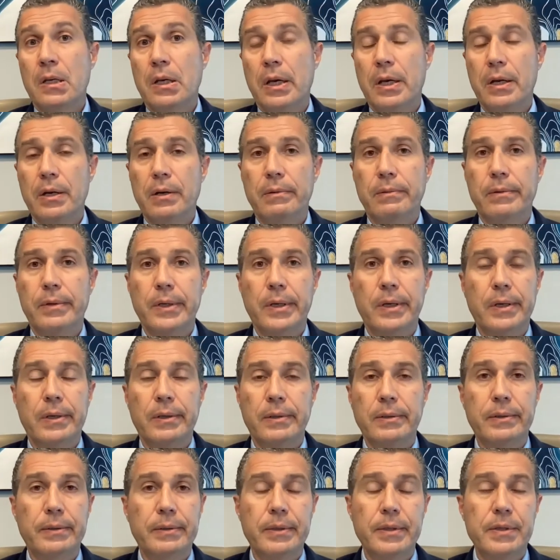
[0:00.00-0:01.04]
And
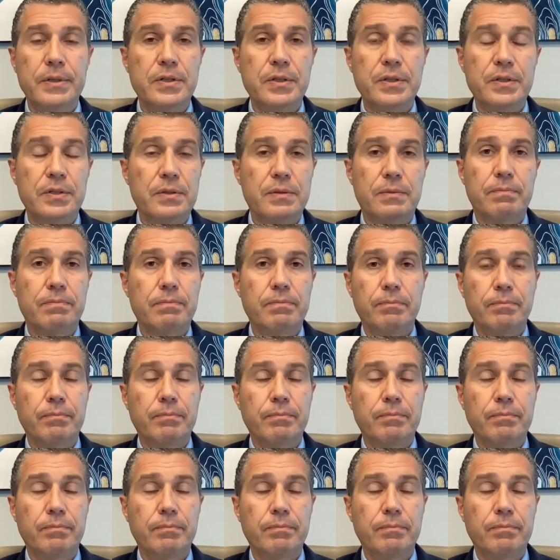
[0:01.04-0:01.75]
uh, it's just,